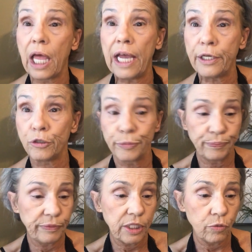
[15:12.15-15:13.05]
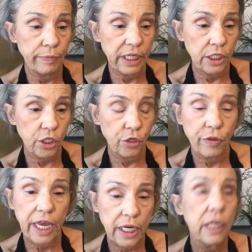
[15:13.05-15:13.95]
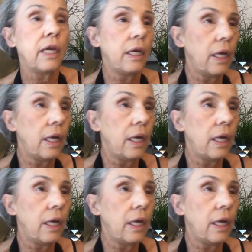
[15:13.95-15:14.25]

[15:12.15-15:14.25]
liar. Don't need to do that.